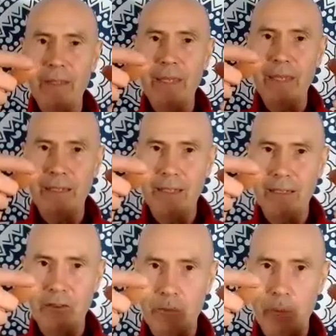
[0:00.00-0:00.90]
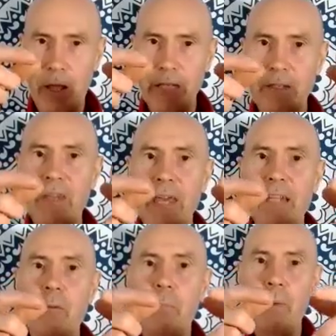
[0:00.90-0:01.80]
in, in the spine. And
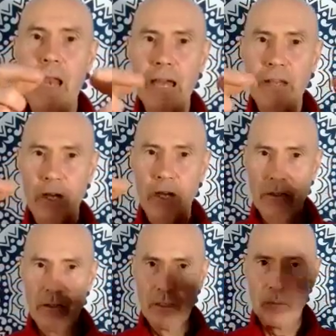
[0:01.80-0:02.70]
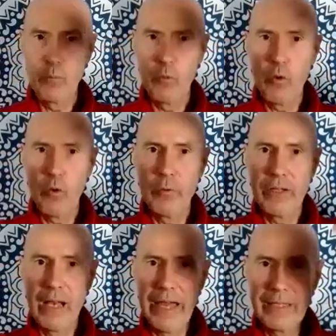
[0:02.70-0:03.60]
then the bladder more
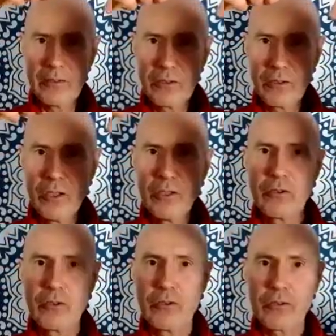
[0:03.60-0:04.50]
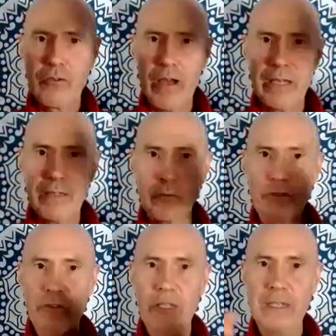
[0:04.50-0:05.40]
relates to the cranial
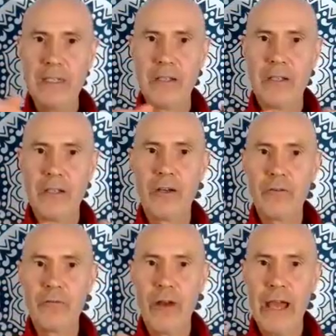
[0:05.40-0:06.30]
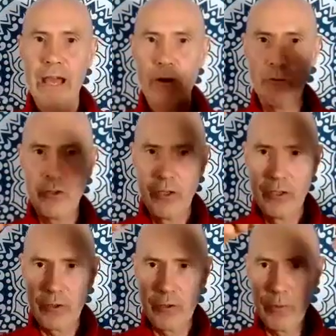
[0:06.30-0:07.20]
sea around
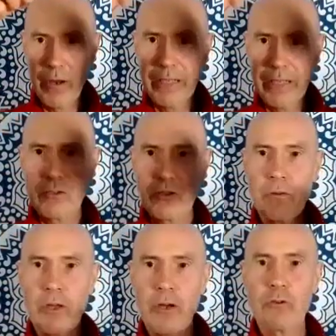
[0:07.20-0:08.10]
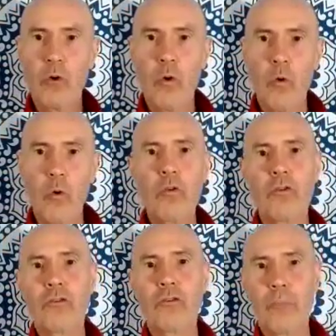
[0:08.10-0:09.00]
the brain. So those
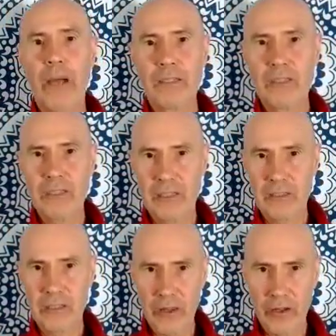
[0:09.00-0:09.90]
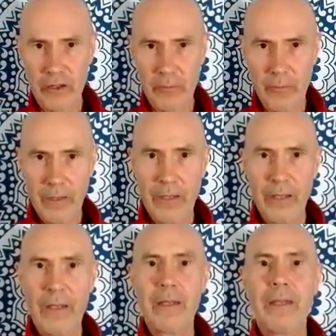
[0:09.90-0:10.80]
organs match each other. And
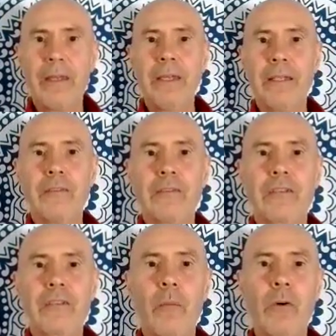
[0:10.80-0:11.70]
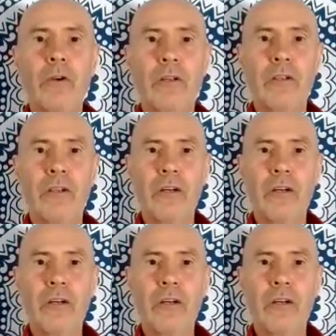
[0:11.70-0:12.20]
in the stomach,